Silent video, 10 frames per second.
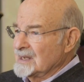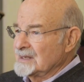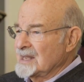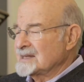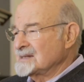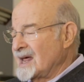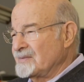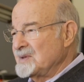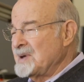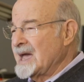That's not
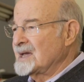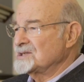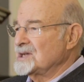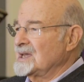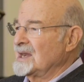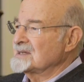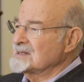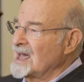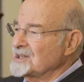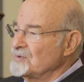repackaging, and
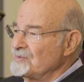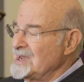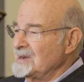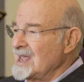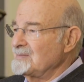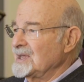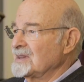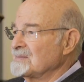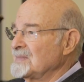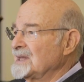it's not renaming them.